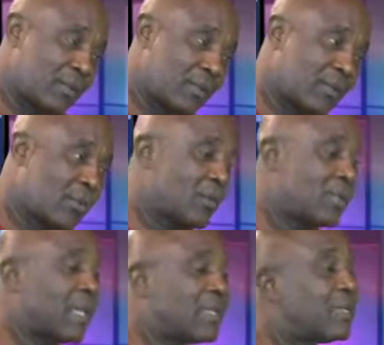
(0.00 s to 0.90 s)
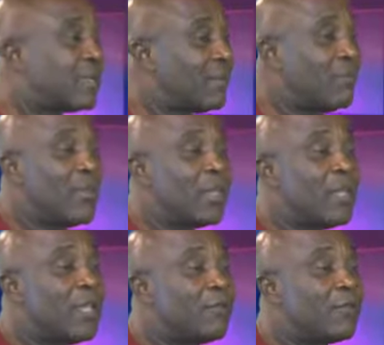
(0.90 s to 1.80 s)
So Nigeria,
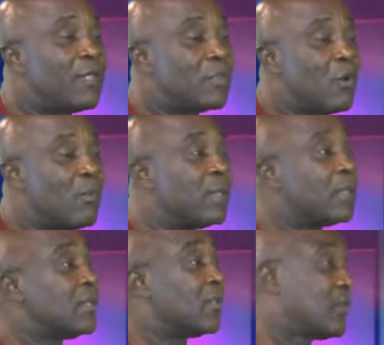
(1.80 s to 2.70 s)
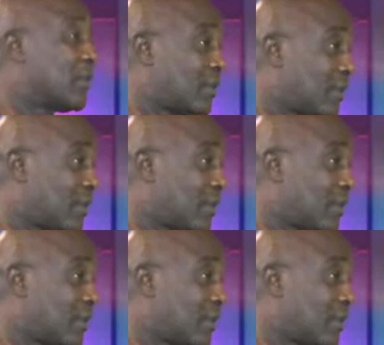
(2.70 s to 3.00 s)
if this government is serious,